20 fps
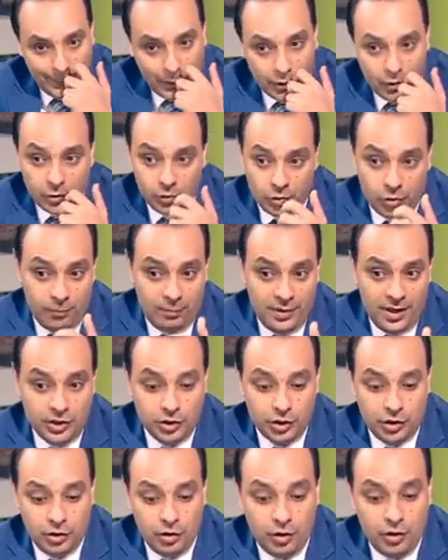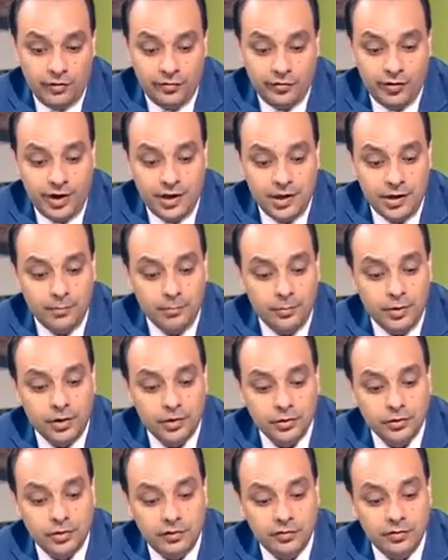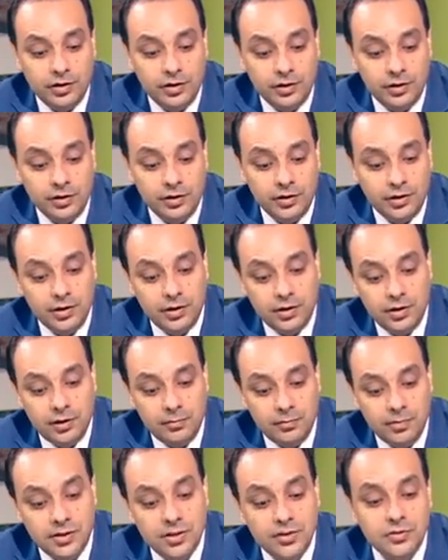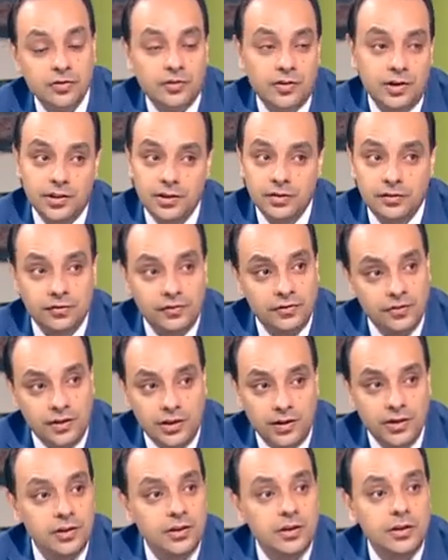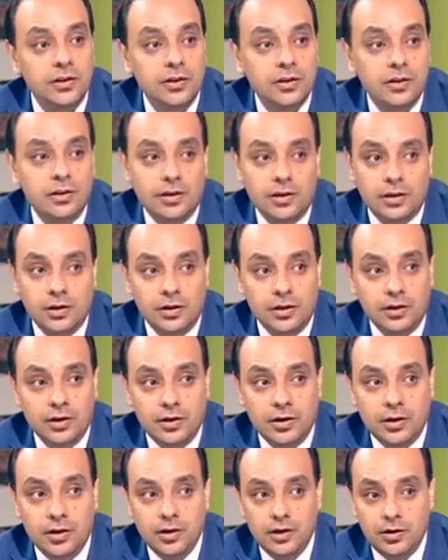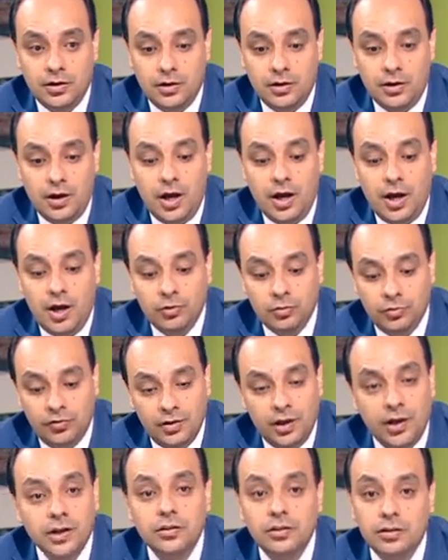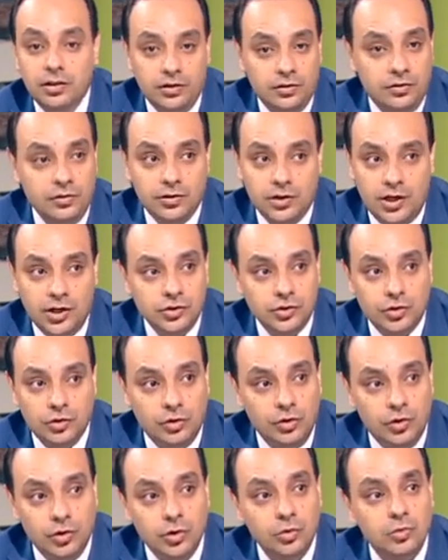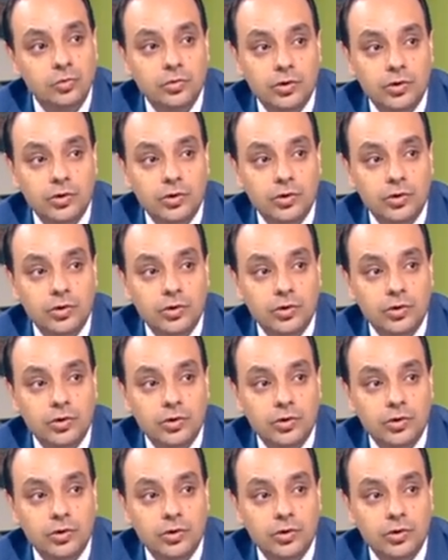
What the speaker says: occupation of any part of the Mediterranean Sea outside the international law.